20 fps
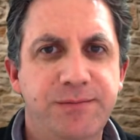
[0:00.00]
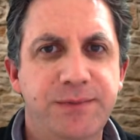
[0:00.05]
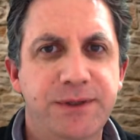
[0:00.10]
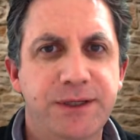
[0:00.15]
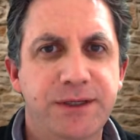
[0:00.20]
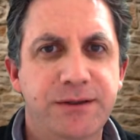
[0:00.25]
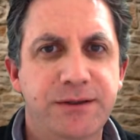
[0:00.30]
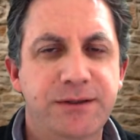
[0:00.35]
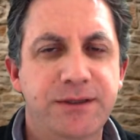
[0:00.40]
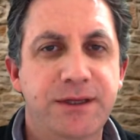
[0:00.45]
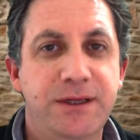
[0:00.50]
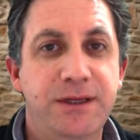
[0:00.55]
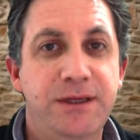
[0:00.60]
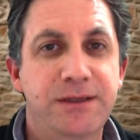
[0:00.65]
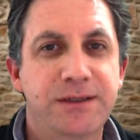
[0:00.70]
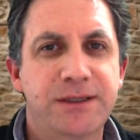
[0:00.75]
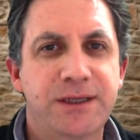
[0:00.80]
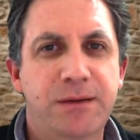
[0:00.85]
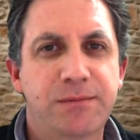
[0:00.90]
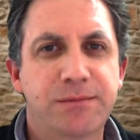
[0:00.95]
is because the
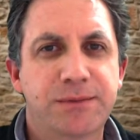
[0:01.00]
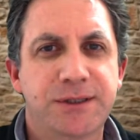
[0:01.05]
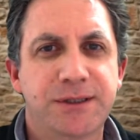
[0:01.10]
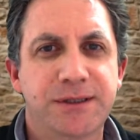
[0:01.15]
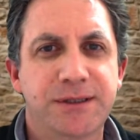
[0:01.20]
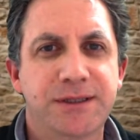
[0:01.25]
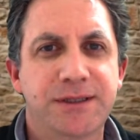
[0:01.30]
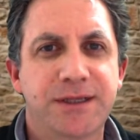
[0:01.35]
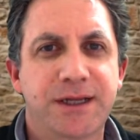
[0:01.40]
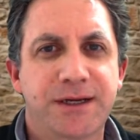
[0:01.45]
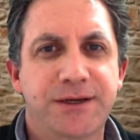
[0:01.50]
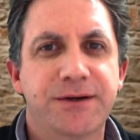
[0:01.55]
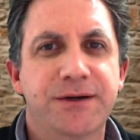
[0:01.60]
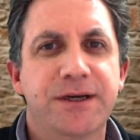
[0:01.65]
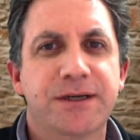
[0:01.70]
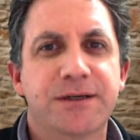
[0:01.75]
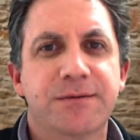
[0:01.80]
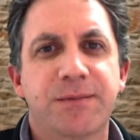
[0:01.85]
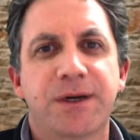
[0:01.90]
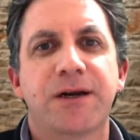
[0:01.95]
assumption is that you're
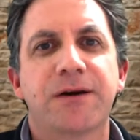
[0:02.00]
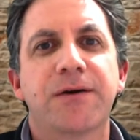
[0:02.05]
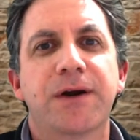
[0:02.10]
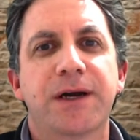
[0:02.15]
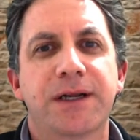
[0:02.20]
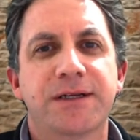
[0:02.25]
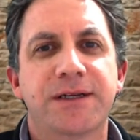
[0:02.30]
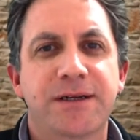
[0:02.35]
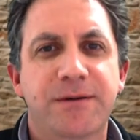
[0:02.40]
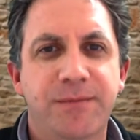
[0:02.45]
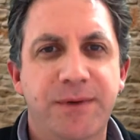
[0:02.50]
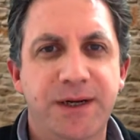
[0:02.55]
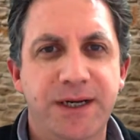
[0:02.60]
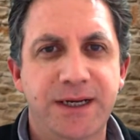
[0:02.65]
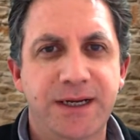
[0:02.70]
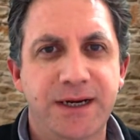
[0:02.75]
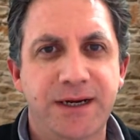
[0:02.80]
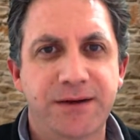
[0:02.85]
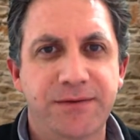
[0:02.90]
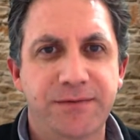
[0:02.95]
going to make a great deal of
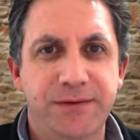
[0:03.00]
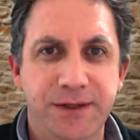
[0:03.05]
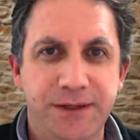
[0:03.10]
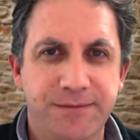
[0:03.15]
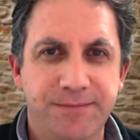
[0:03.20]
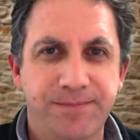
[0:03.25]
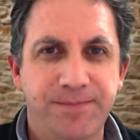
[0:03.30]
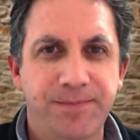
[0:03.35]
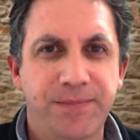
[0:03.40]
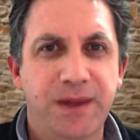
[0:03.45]
money out of it.